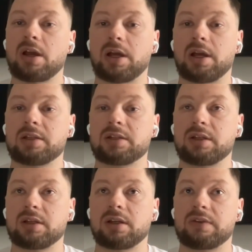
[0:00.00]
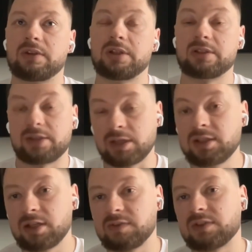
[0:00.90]
And the
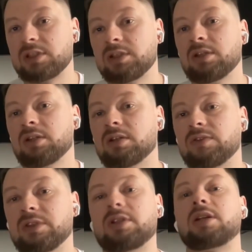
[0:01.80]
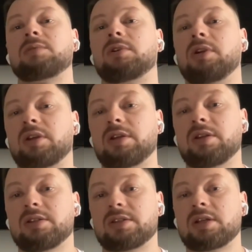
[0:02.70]
incentives for the network
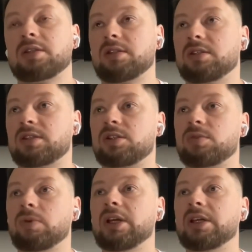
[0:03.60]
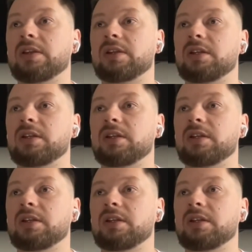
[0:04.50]
is done in such a way that